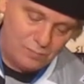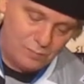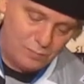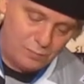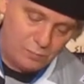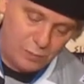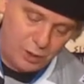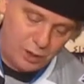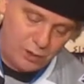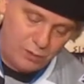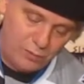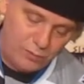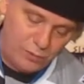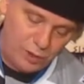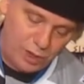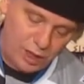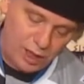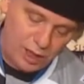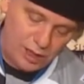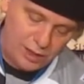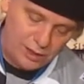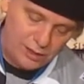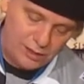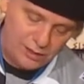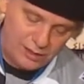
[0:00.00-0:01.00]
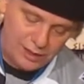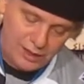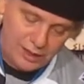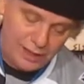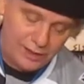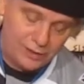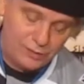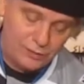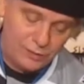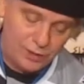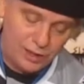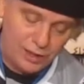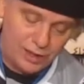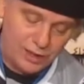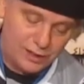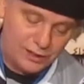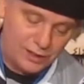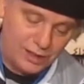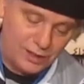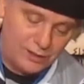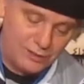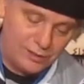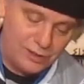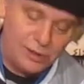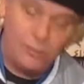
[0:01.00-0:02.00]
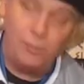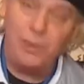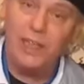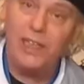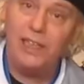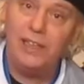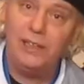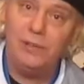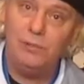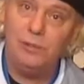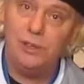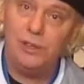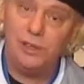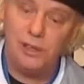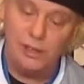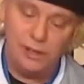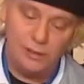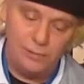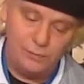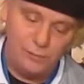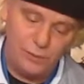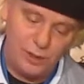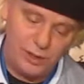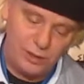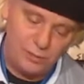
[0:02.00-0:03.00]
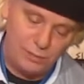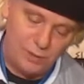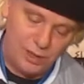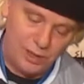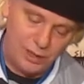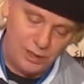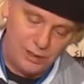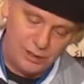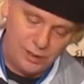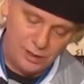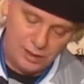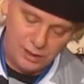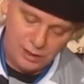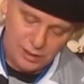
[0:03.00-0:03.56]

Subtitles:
But overall, and it's funny because I was debating with a friend of mine,